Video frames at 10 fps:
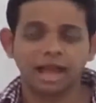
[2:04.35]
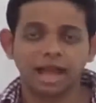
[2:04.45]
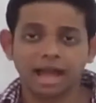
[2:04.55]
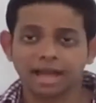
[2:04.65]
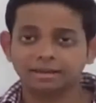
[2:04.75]

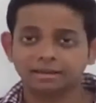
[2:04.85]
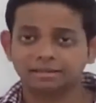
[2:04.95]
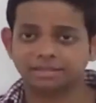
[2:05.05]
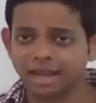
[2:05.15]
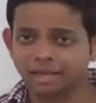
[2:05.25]
Add a
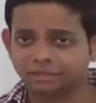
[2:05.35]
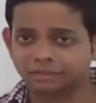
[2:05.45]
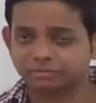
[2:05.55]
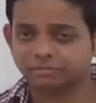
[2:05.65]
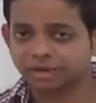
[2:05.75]
dash
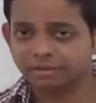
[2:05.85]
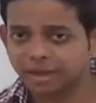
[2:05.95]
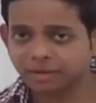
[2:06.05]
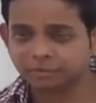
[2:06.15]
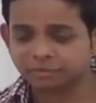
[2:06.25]
of money
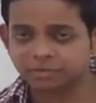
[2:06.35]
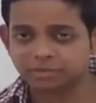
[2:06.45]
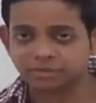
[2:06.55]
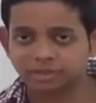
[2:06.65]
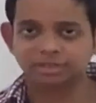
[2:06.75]
management
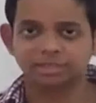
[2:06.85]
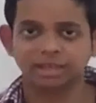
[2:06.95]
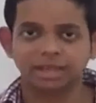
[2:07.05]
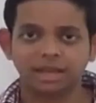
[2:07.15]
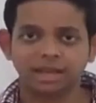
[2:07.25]
to this,
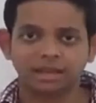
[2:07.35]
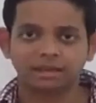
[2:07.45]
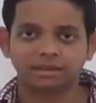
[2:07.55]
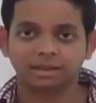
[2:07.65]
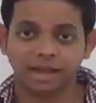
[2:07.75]

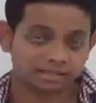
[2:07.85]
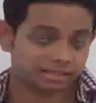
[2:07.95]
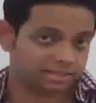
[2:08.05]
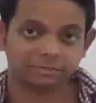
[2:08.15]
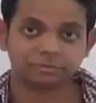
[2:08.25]
and as I
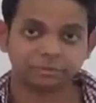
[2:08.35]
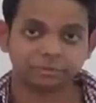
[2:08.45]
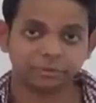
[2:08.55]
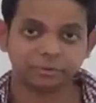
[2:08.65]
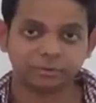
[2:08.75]
said
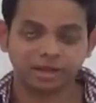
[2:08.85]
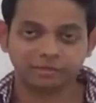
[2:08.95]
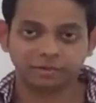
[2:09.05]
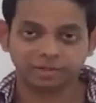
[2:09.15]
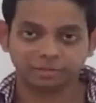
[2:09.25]
before, you have
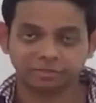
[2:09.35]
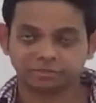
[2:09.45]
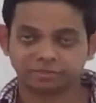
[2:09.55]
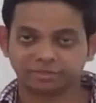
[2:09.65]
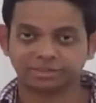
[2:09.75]
a recipe
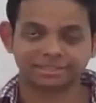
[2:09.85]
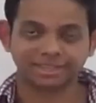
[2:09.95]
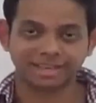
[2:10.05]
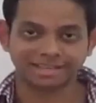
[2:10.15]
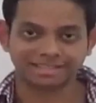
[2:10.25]
for
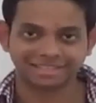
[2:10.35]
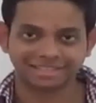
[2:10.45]
success.